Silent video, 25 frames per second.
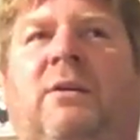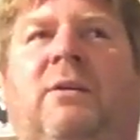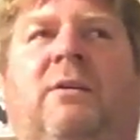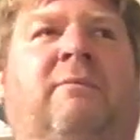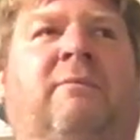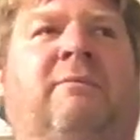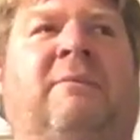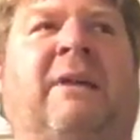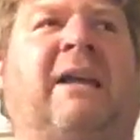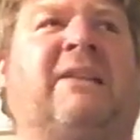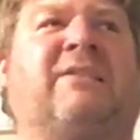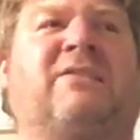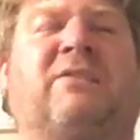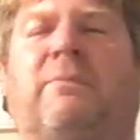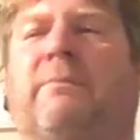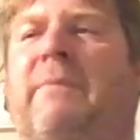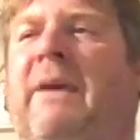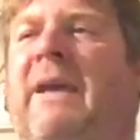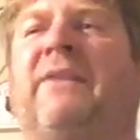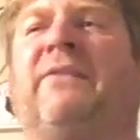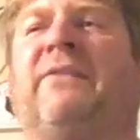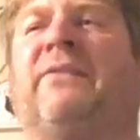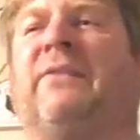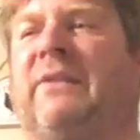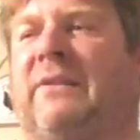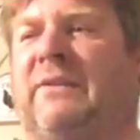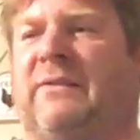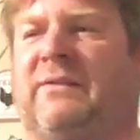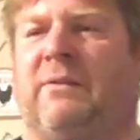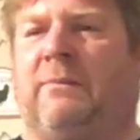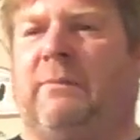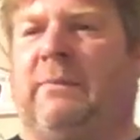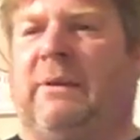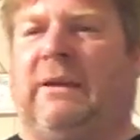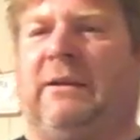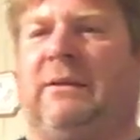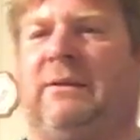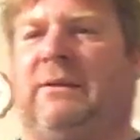That's amazing to
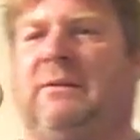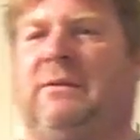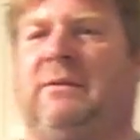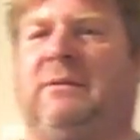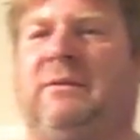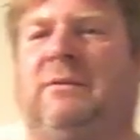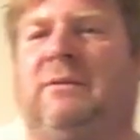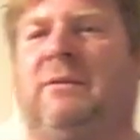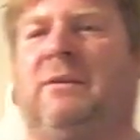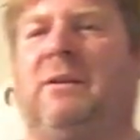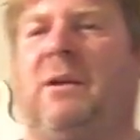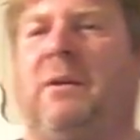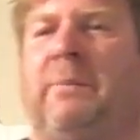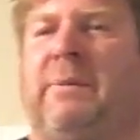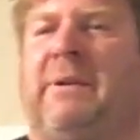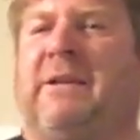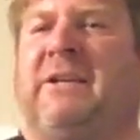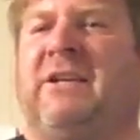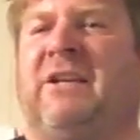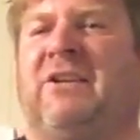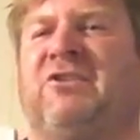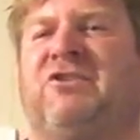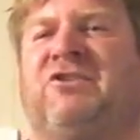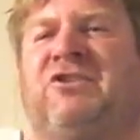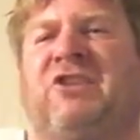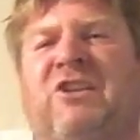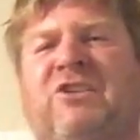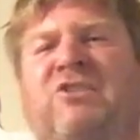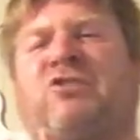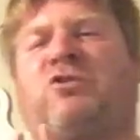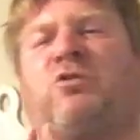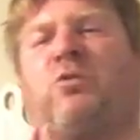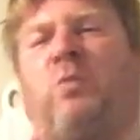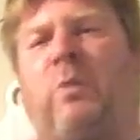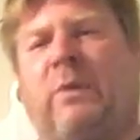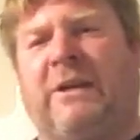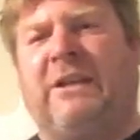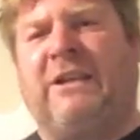me. Because
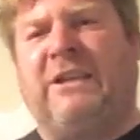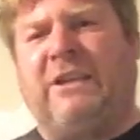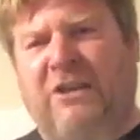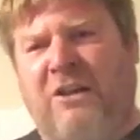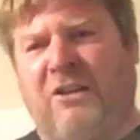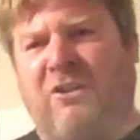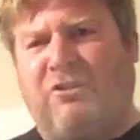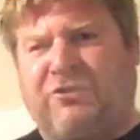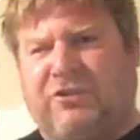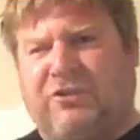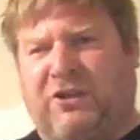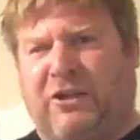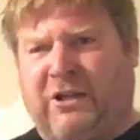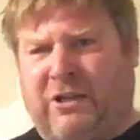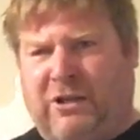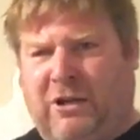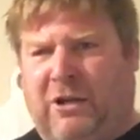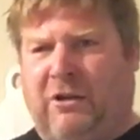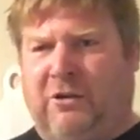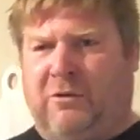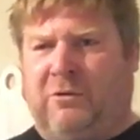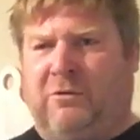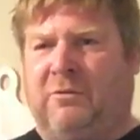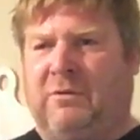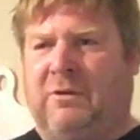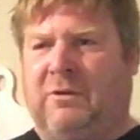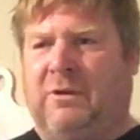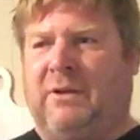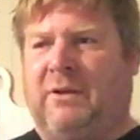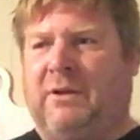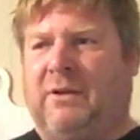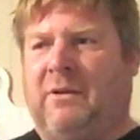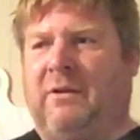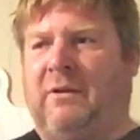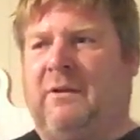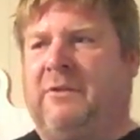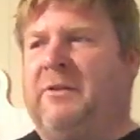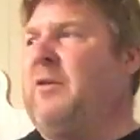just 20 years ago,
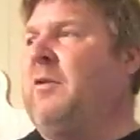the